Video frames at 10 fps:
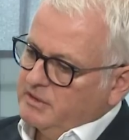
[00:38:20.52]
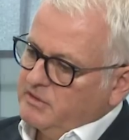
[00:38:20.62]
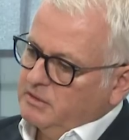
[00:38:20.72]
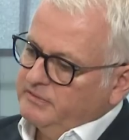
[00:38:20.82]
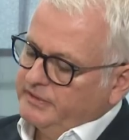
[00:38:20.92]

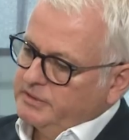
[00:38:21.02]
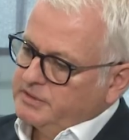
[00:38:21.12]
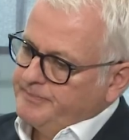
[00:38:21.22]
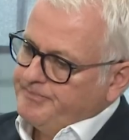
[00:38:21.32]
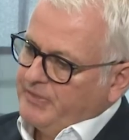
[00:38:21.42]
insolvent
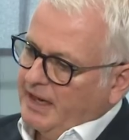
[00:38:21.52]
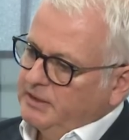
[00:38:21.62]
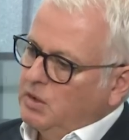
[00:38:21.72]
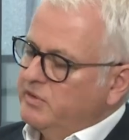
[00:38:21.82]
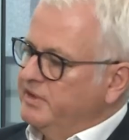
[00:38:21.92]
and
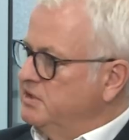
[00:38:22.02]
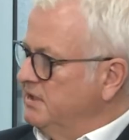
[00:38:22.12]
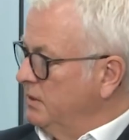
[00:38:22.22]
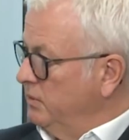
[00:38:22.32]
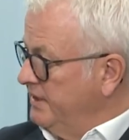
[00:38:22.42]
goes into
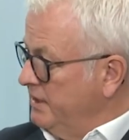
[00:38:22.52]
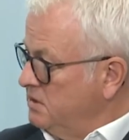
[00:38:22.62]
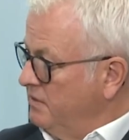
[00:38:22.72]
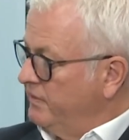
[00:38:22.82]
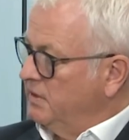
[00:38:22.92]

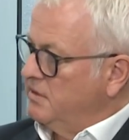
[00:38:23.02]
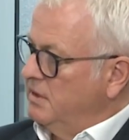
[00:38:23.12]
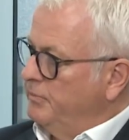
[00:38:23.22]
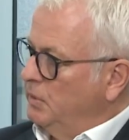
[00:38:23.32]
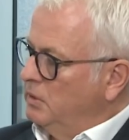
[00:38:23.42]
liquidation, for
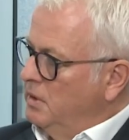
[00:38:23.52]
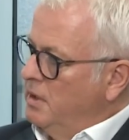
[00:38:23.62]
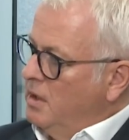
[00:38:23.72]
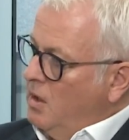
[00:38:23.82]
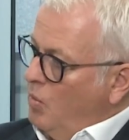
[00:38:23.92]
example,
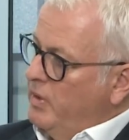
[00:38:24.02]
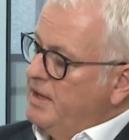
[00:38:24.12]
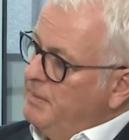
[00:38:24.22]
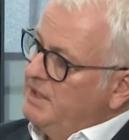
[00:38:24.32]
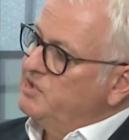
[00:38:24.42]
we
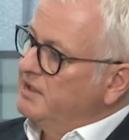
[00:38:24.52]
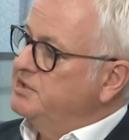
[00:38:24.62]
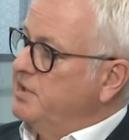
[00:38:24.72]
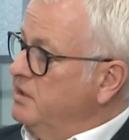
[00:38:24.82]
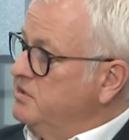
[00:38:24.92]
immediately
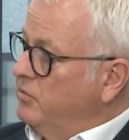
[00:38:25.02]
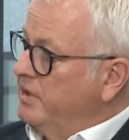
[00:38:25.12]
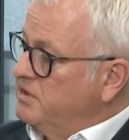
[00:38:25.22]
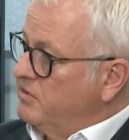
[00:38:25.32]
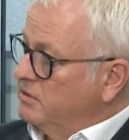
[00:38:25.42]
change the
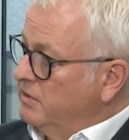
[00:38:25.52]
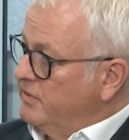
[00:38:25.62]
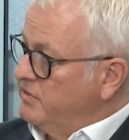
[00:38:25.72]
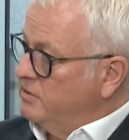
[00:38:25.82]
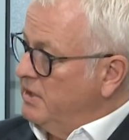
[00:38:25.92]
registered
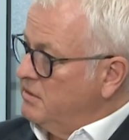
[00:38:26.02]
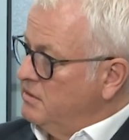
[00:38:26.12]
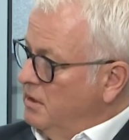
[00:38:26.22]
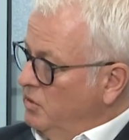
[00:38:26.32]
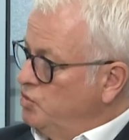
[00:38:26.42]
office
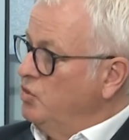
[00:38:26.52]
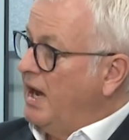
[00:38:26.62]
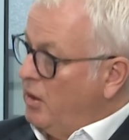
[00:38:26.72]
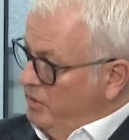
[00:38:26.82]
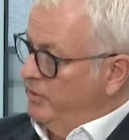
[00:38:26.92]
address to
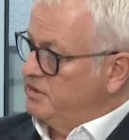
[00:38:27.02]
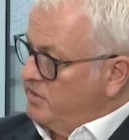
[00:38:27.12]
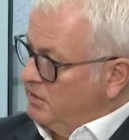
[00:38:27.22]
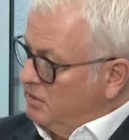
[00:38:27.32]
our registered